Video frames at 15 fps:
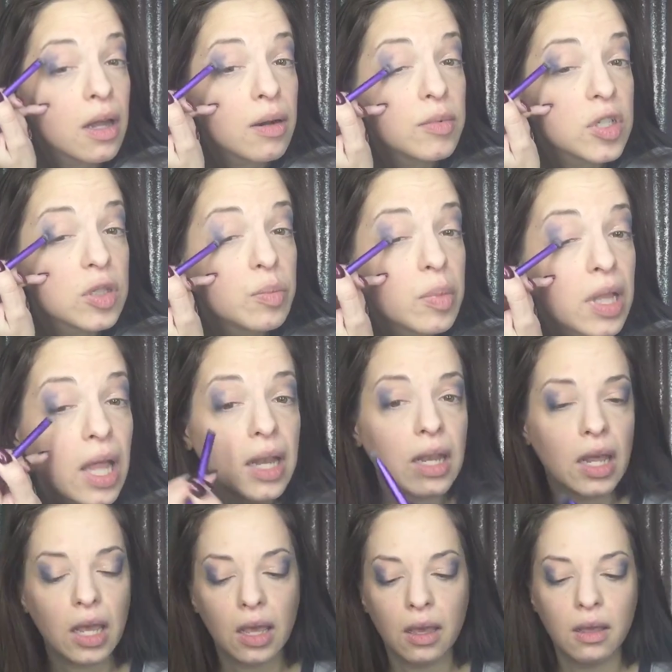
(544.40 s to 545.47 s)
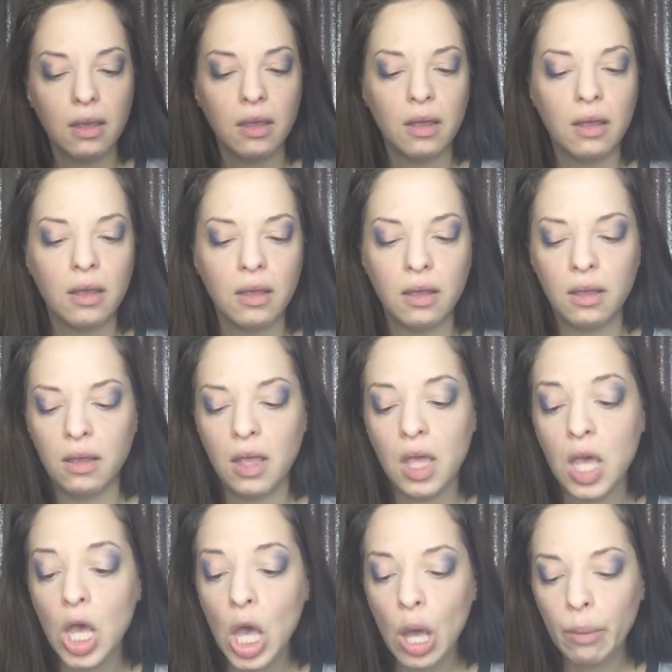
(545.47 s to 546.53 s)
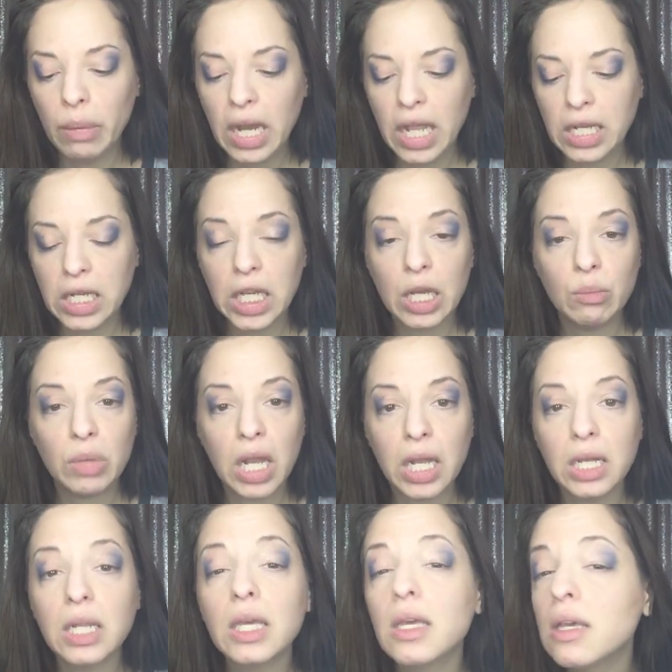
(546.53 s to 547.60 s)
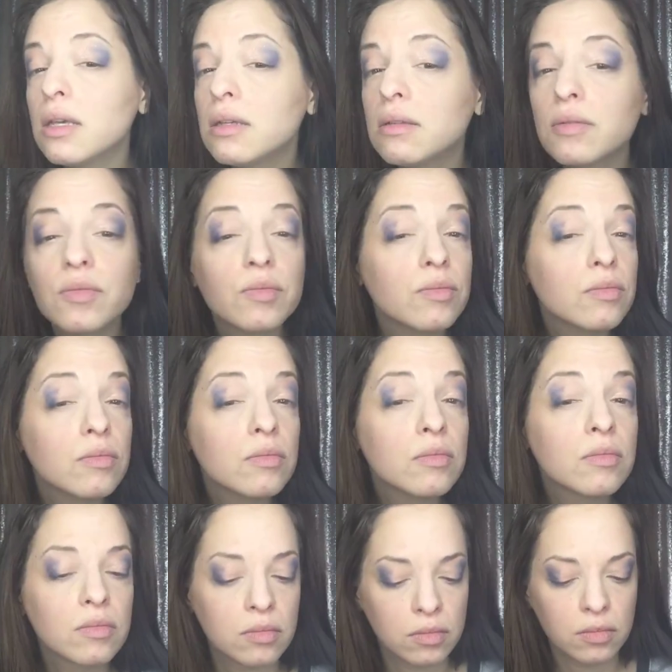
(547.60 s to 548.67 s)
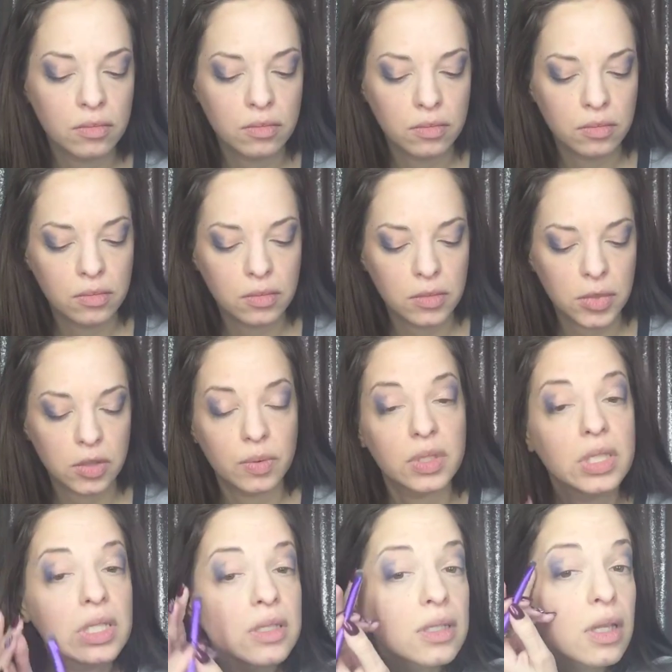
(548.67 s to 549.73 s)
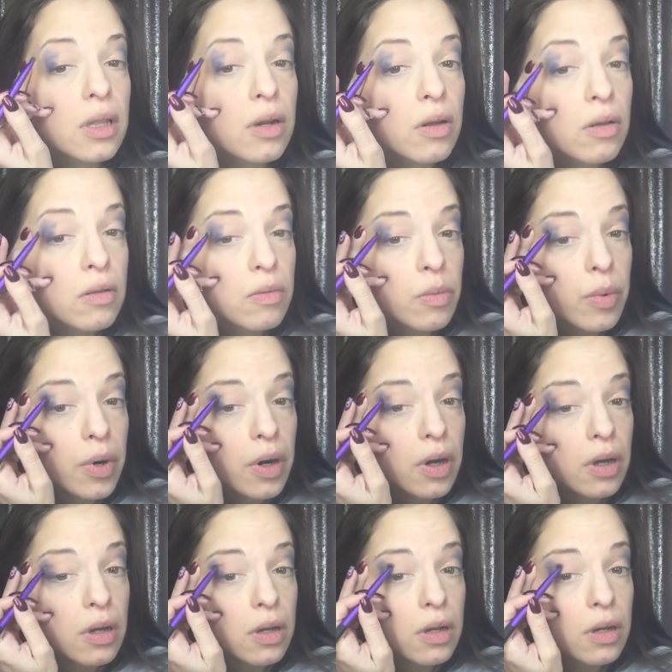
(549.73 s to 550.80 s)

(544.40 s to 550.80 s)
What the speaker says: I'm just blending and blending. This one needs a little work.